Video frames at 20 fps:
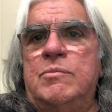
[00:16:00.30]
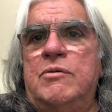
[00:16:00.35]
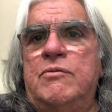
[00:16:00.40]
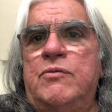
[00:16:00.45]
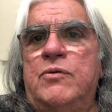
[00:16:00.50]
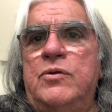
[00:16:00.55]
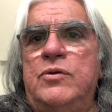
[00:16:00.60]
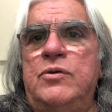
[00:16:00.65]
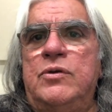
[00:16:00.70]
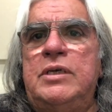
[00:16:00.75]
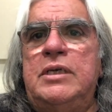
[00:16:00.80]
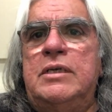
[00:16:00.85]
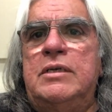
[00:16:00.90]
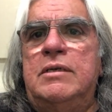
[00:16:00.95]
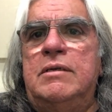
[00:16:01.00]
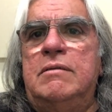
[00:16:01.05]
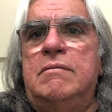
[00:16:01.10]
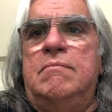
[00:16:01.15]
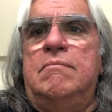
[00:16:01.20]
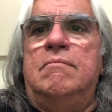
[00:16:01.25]
before you get
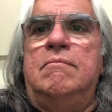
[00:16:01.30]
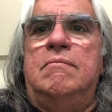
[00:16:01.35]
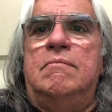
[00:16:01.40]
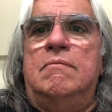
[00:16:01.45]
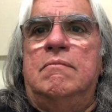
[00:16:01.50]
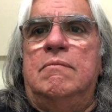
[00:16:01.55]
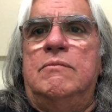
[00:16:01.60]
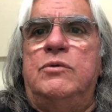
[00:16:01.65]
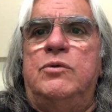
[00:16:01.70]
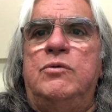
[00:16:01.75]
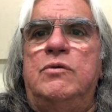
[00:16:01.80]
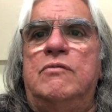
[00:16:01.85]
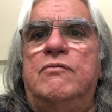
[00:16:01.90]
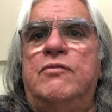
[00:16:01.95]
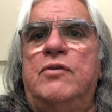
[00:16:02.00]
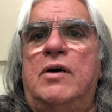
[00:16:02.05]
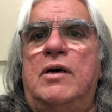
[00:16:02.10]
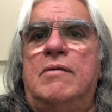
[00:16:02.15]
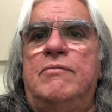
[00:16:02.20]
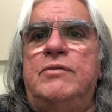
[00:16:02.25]
too
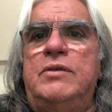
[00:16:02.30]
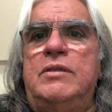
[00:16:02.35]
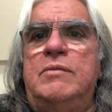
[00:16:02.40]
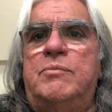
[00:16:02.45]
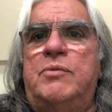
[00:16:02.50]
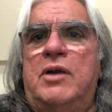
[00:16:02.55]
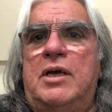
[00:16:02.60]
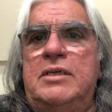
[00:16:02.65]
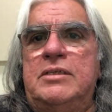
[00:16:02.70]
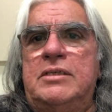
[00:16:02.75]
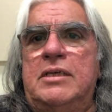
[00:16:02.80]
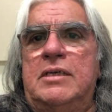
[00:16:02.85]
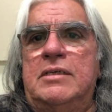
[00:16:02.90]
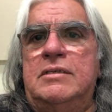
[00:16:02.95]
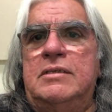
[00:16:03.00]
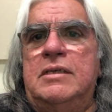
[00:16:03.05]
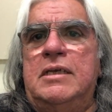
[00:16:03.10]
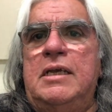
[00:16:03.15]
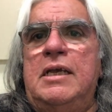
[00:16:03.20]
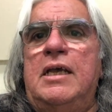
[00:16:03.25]
involved in the
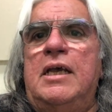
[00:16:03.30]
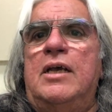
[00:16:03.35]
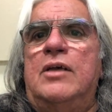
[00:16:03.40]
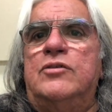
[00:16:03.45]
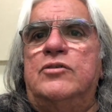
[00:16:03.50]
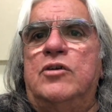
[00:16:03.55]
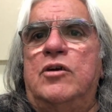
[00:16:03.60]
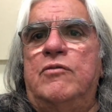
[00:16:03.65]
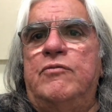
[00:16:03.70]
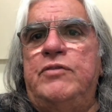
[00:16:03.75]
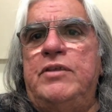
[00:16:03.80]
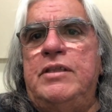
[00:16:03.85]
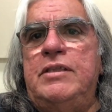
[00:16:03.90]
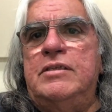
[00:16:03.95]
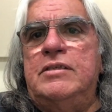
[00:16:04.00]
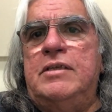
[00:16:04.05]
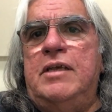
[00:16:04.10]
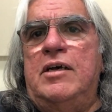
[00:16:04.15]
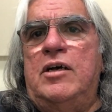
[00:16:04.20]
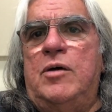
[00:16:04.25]
process. So hopefully
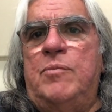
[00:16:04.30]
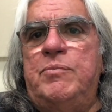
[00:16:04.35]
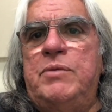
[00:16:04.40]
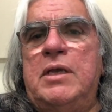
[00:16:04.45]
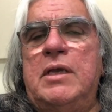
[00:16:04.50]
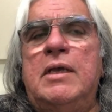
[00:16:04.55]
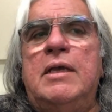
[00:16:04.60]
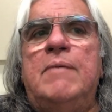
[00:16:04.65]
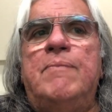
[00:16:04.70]
this helped.